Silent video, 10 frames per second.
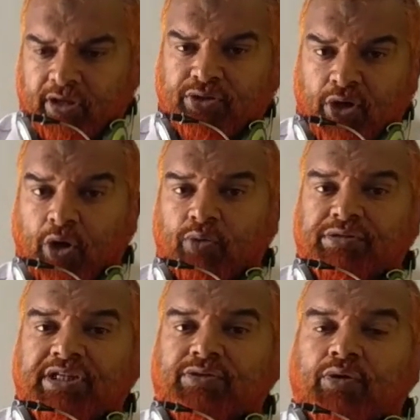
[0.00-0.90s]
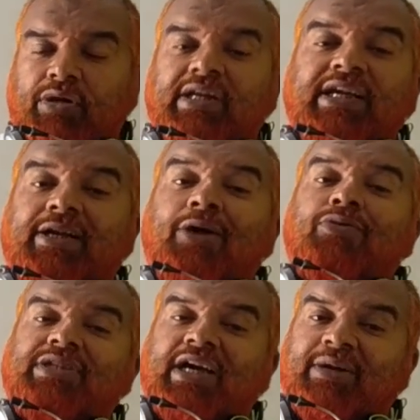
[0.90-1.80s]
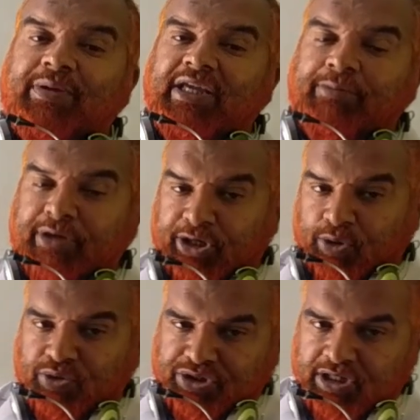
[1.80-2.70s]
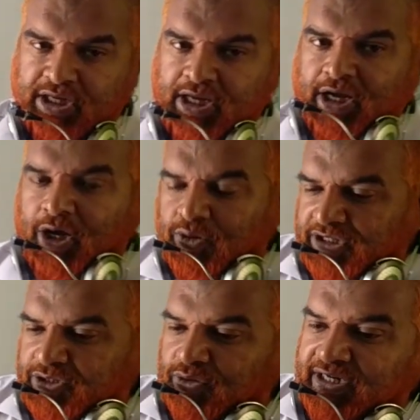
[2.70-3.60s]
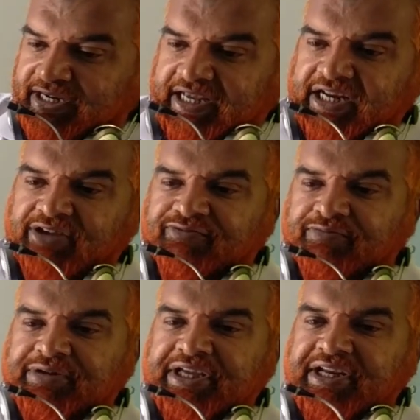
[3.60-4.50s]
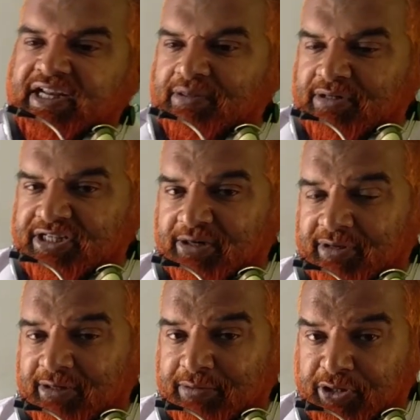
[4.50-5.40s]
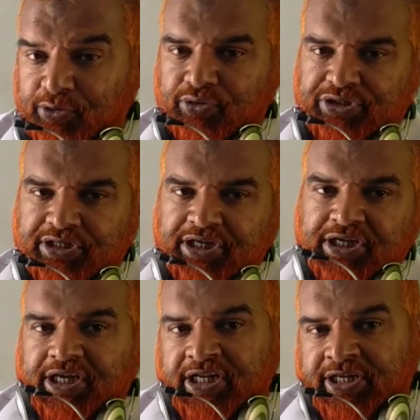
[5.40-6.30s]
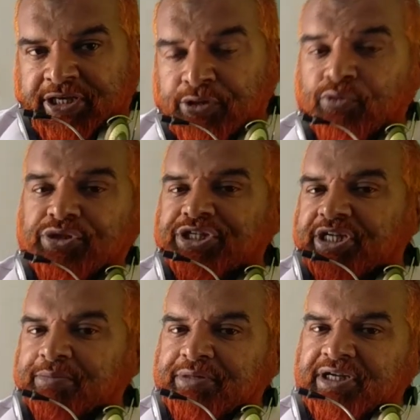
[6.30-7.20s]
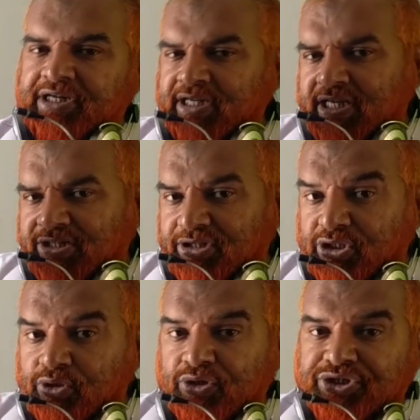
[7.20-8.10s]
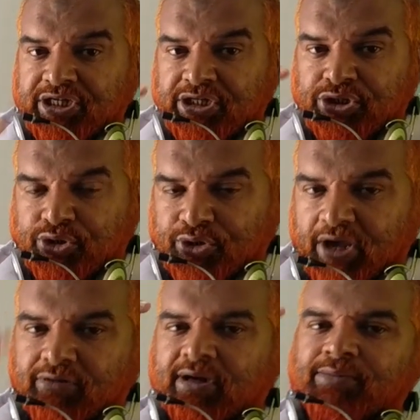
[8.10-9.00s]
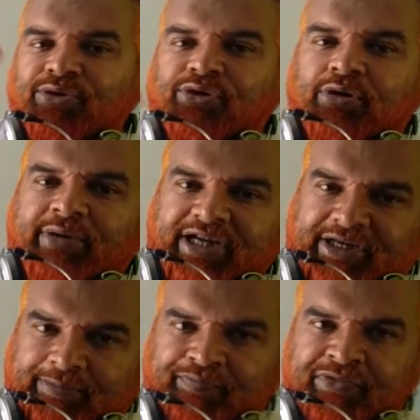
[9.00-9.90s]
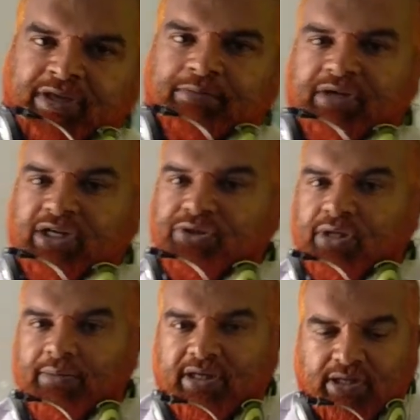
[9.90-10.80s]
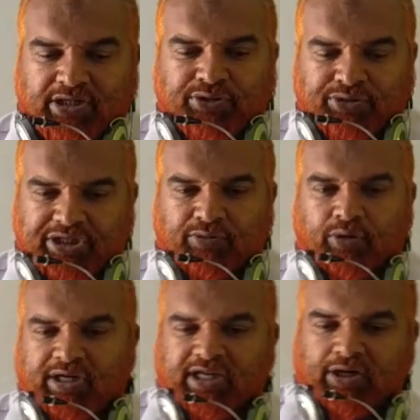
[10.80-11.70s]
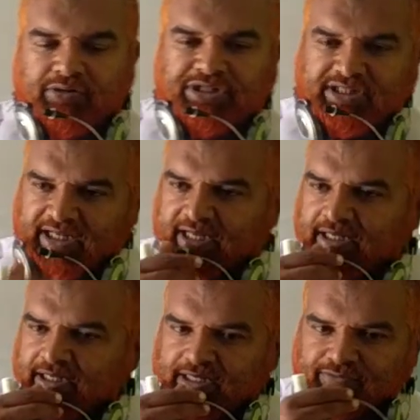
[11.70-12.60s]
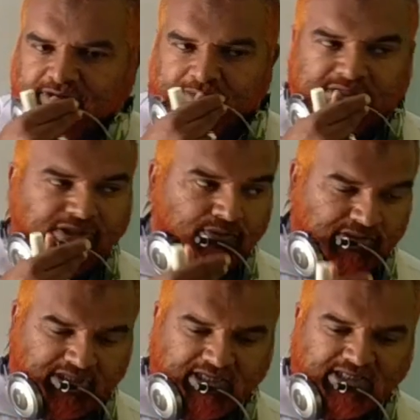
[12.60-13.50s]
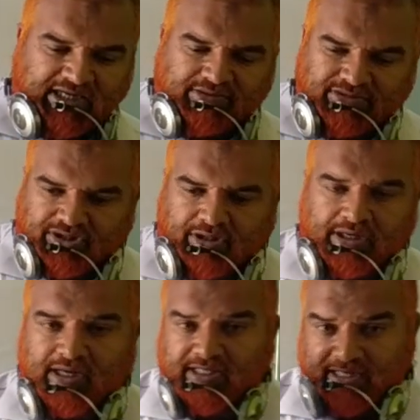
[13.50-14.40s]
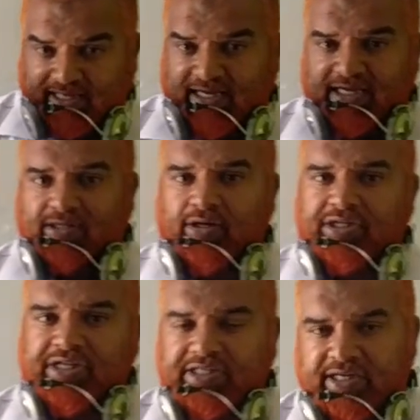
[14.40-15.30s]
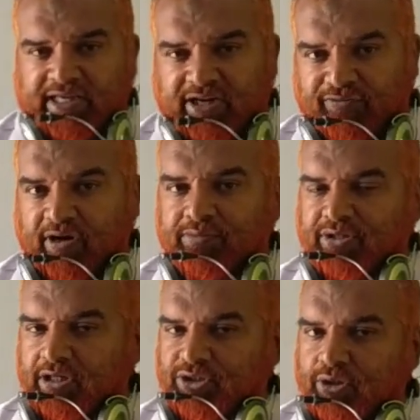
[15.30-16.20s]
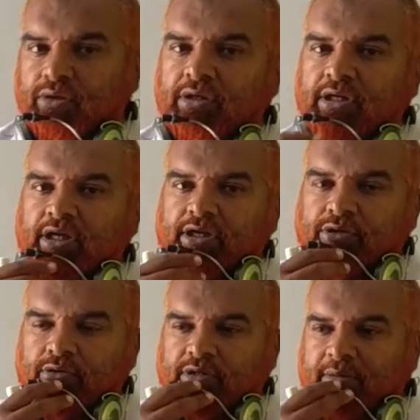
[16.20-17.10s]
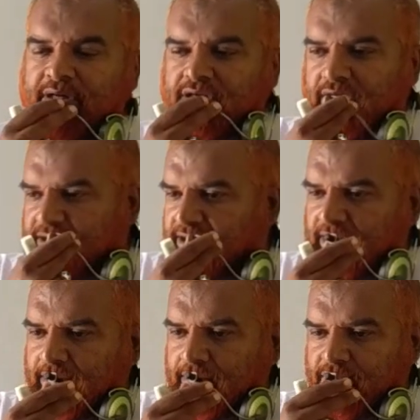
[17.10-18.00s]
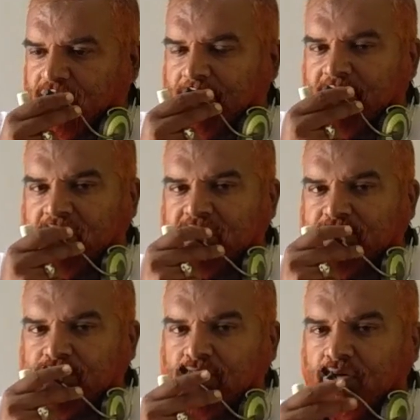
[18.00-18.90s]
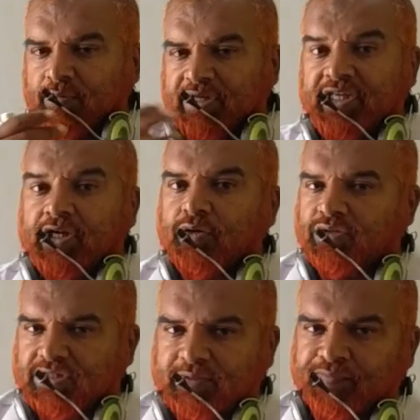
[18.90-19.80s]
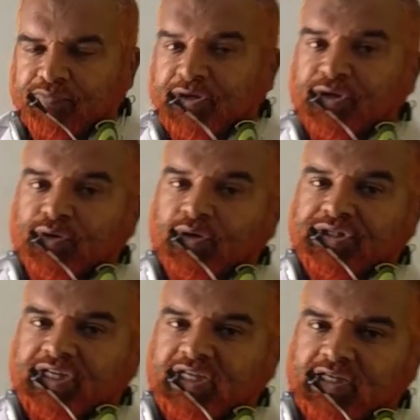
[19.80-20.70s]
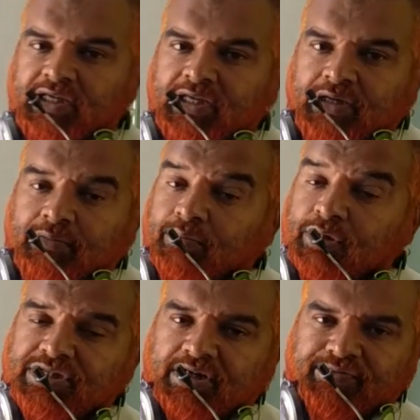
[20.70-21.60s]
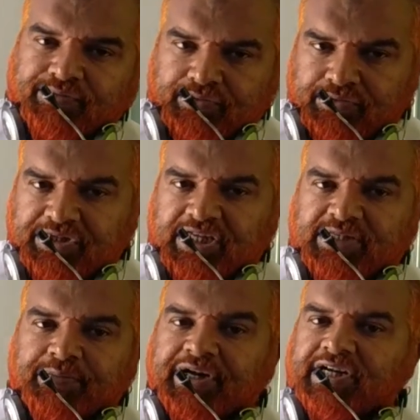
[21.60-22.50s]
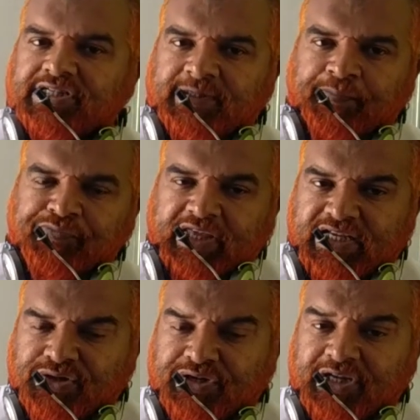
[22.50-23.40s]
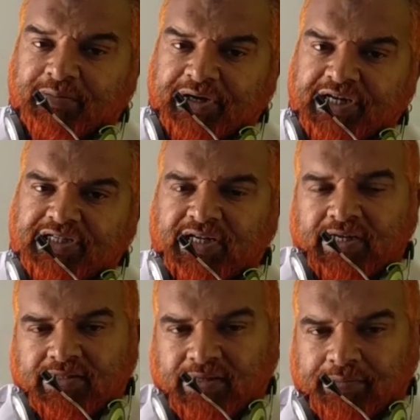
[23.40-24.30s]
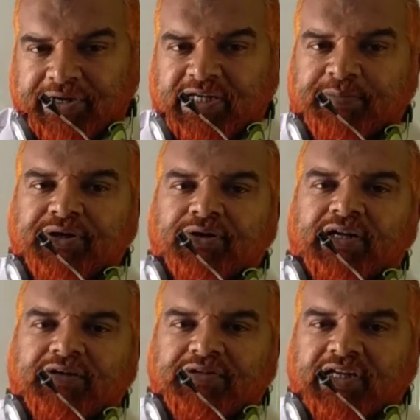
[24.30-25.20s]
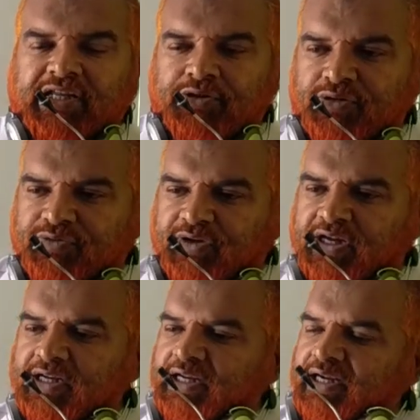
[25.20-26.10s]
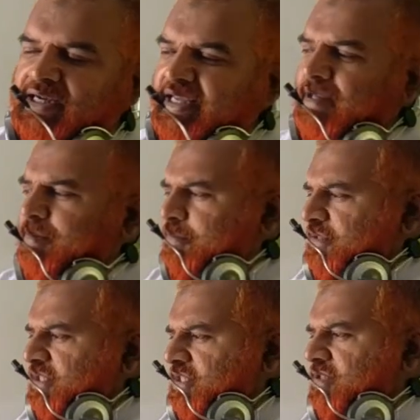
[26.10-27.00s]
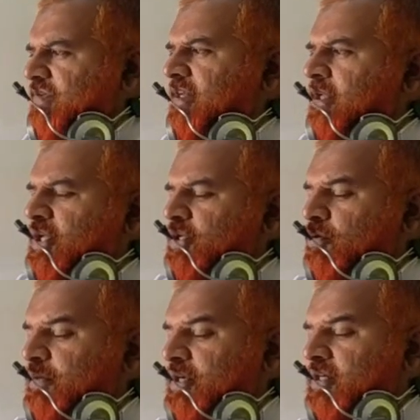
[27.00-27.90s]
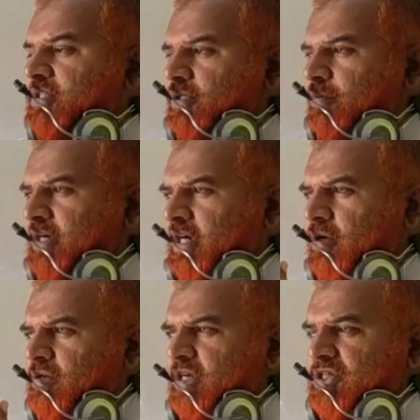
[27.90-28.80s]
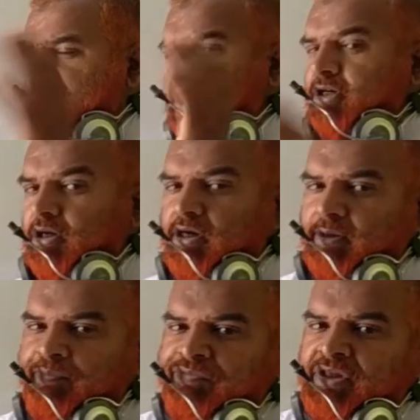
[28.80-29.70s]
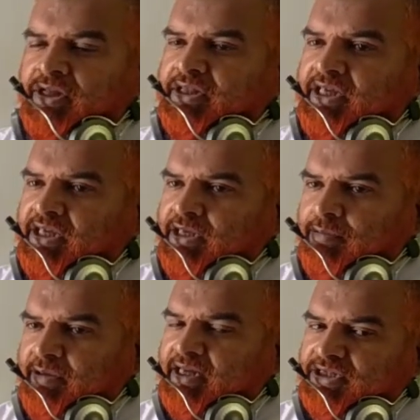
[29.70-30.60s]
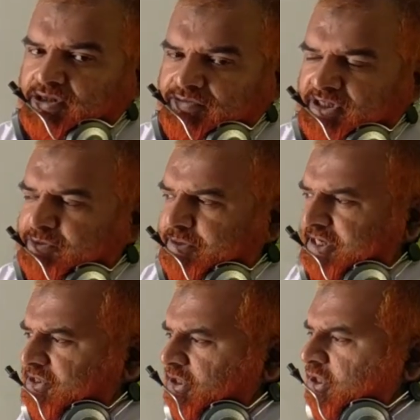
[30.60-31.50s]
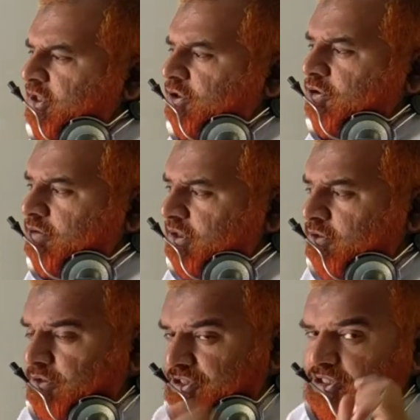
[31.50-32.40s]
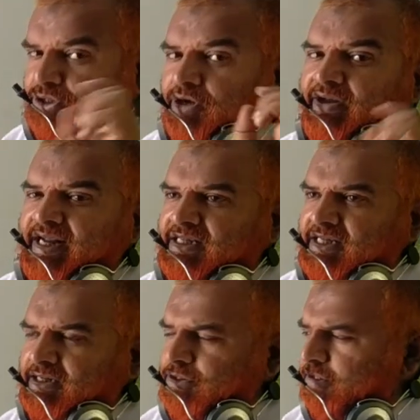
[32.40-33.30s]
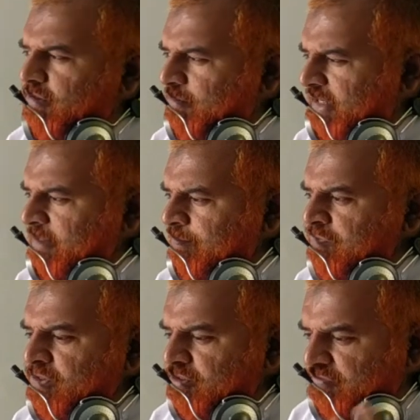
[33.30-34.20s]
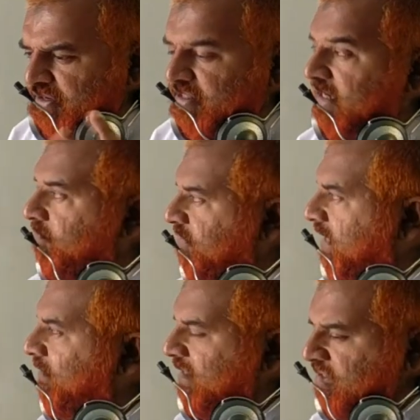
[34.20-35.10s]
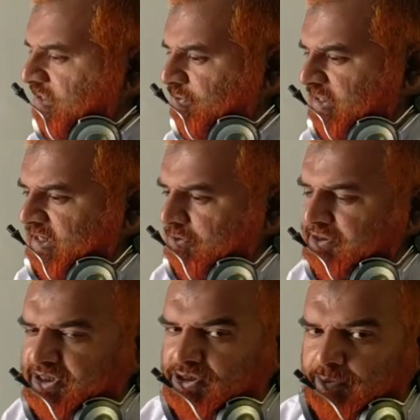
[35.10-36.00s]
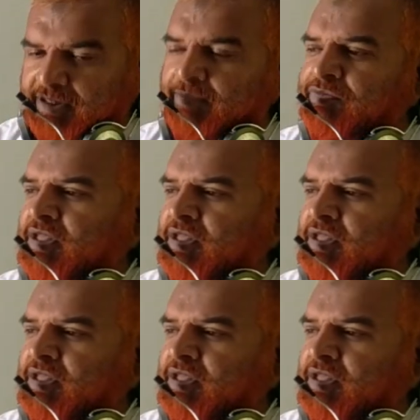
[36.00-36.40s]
So how these only cows are being produced? How these only dairy animals are being produced in a huge number? This question should have come to your mind, because you come across, you see only cows in the farmer's house or in the livestock or in the dairy technology and the dairy farms also. You come across so many cows, but you don't see bulls of these breeds, exotic breeds, the breeds particularly that are used for dairy purposes, right? You may not have seen at all the males of these breeds. So question should have arisen in your mind. So for that we have answered today in this topic.